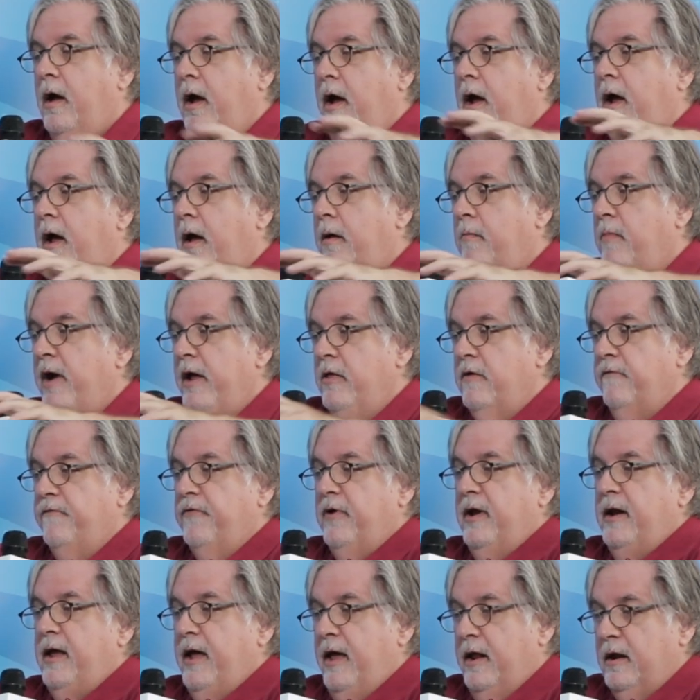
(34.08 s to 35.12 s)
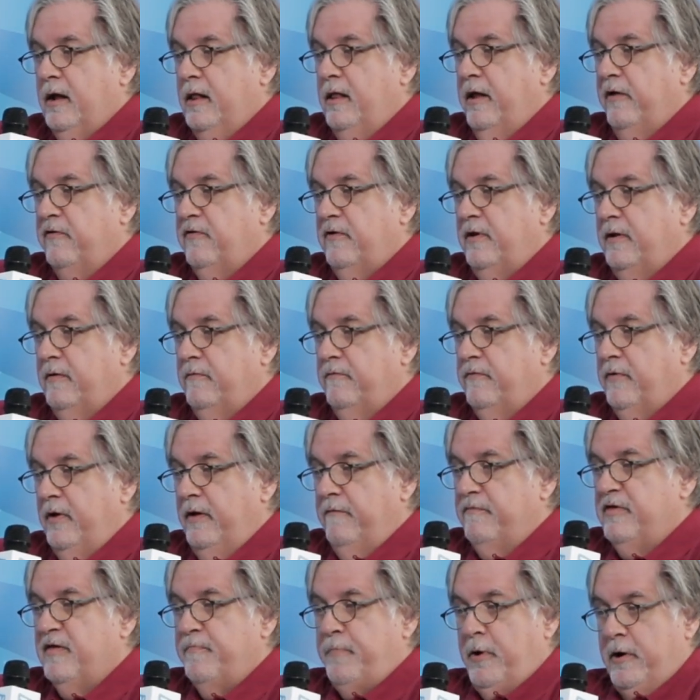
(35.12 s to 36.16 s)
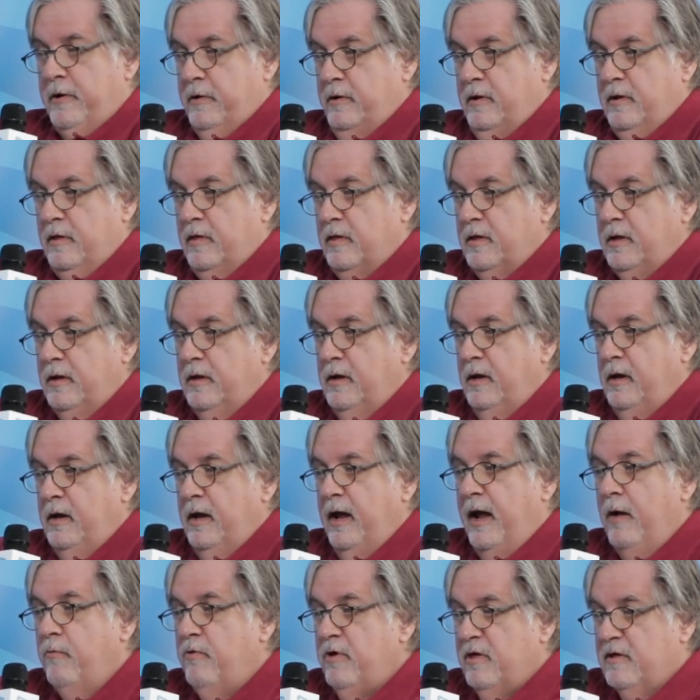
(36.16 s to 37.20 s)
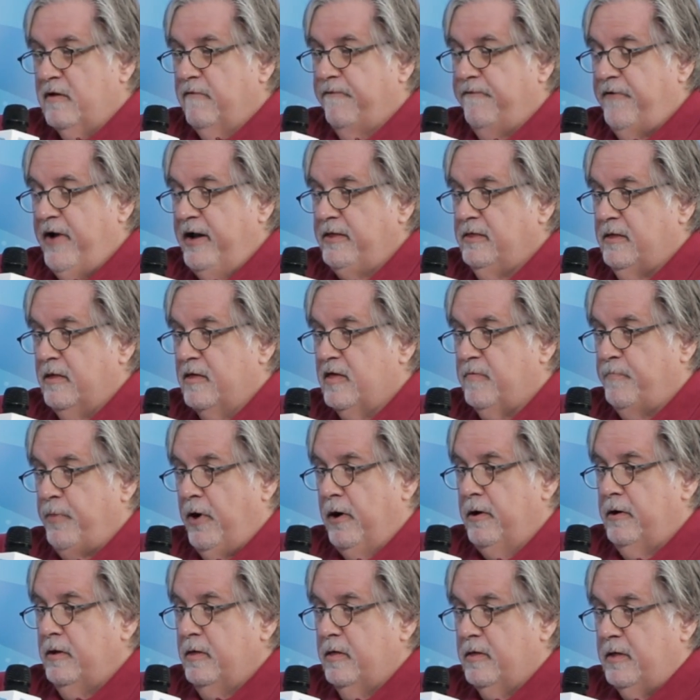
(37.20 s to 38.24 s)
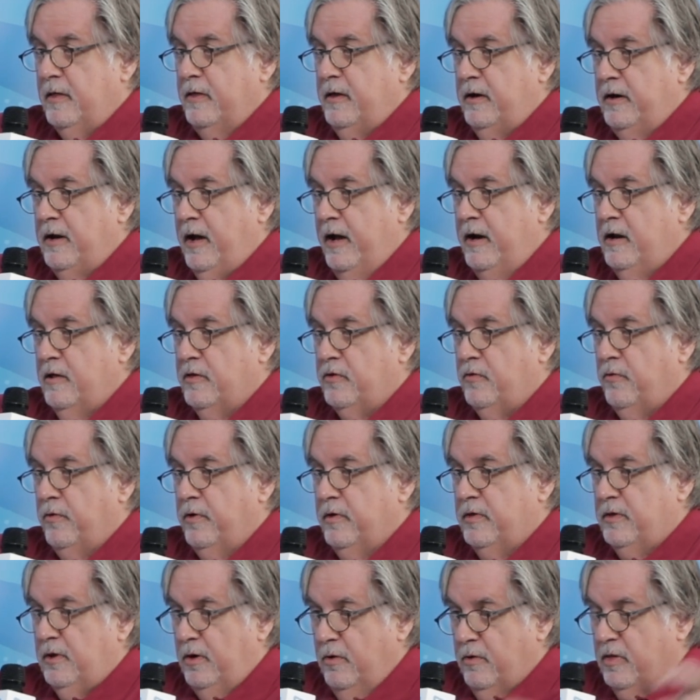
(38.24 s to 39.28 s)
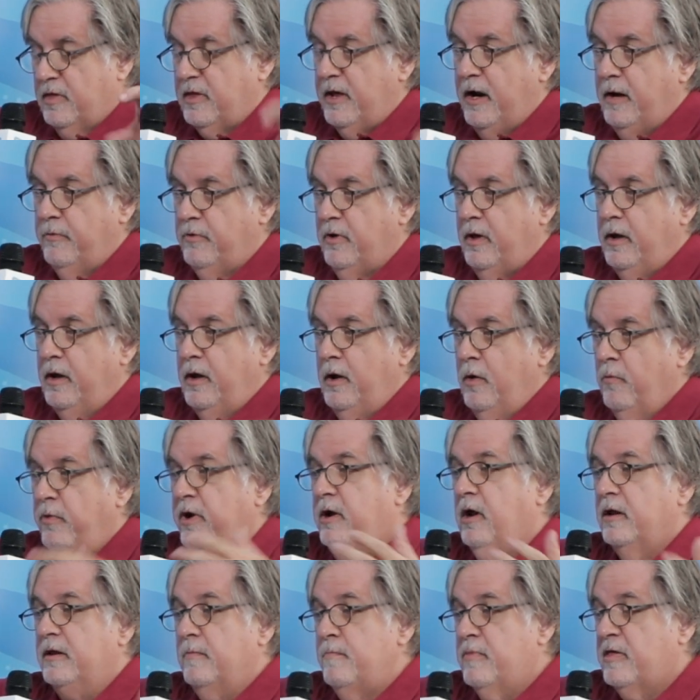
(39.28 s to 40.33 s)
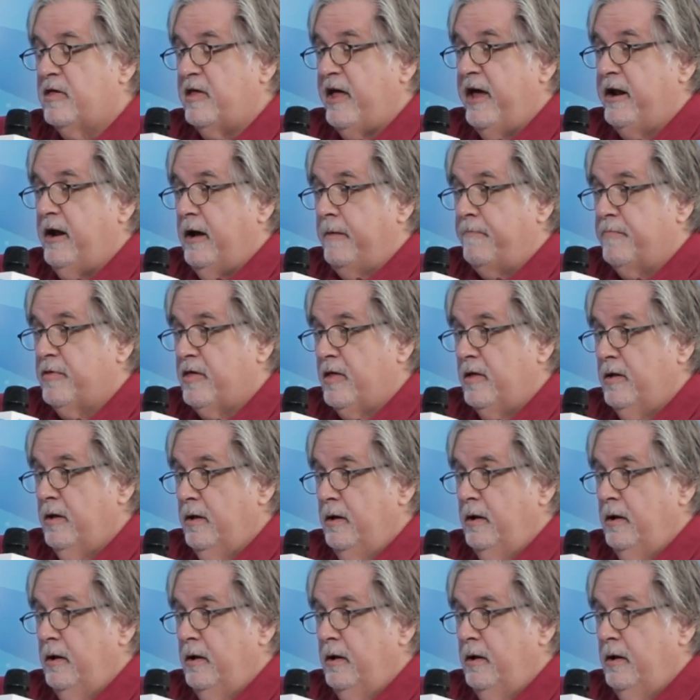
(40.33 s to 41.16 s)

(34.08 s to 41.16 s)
Uh, my other friend had a collection of, of Spartans, and we used to fight the Spartans and the dinosaurs. You know, Why not? we called them setups.